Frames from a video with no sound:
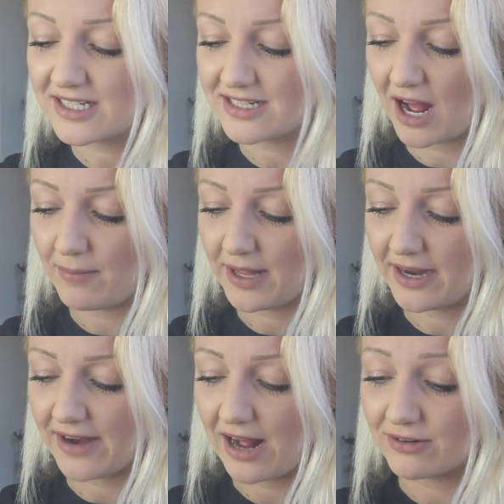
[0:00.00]
does not
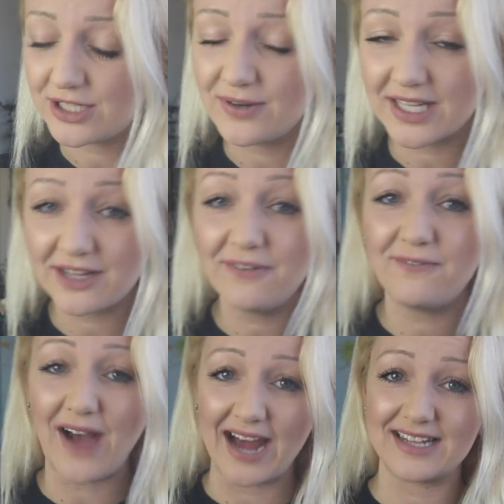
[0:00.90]
play around. You get the
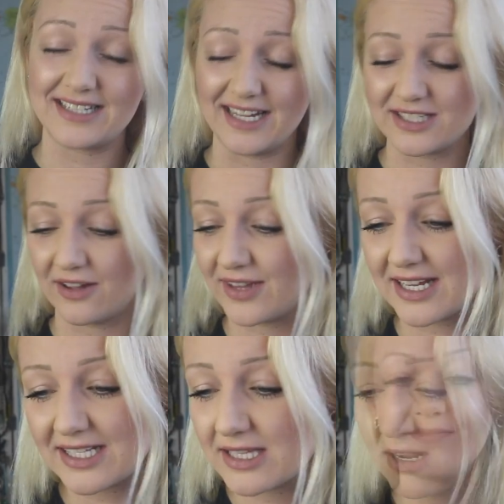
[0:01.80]
fattest hits on
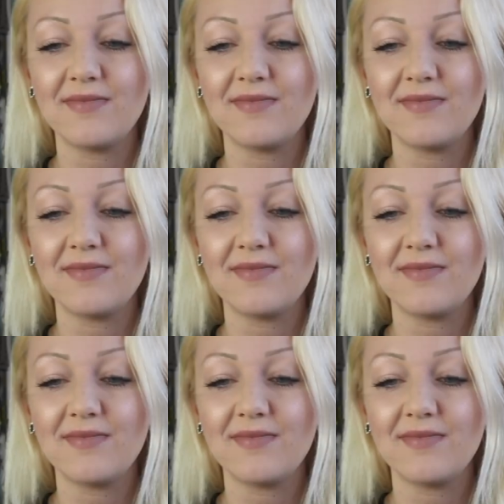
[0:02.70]
this.